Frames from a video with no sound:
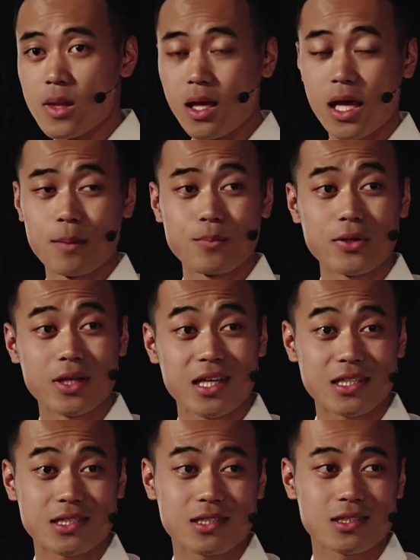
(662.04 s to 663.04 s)
and
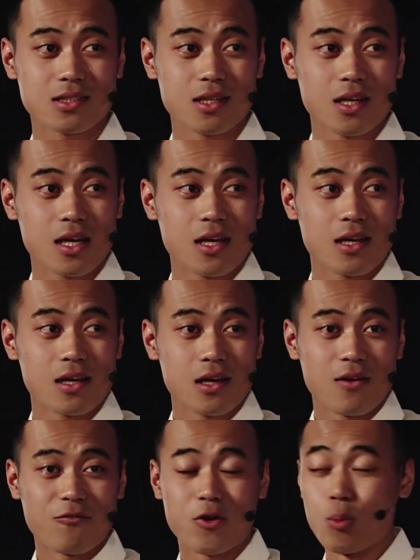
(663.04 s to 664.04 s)
police
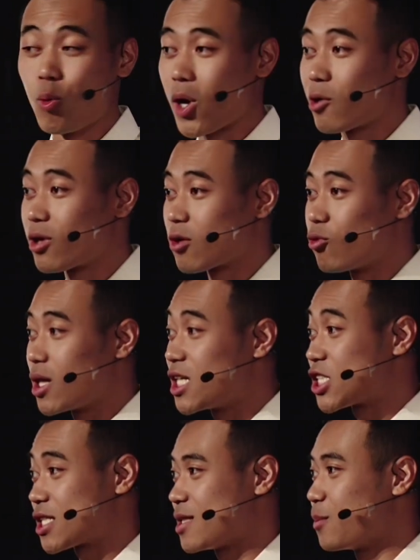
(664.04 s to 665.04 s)
from wearing religious
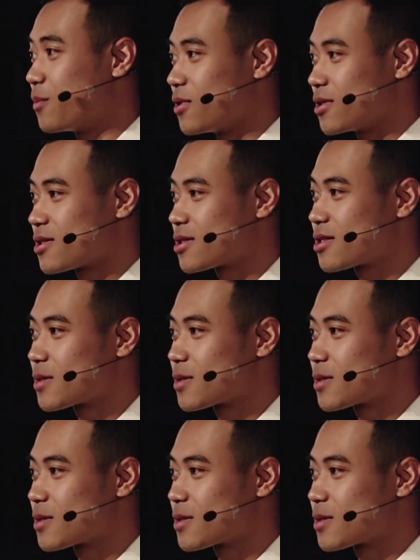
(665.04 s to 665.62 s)
symbols.